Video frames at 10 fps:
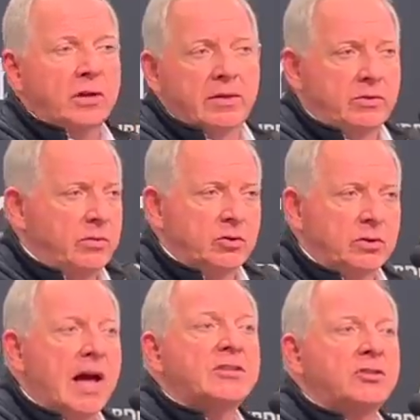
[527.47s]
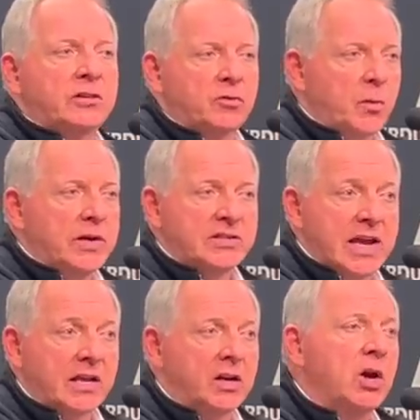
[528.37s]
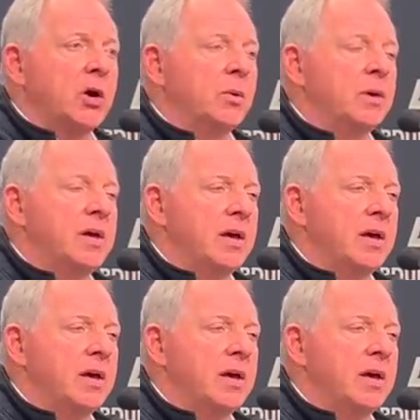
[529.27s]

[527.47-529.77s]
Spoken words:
there's lots of different ways that can go.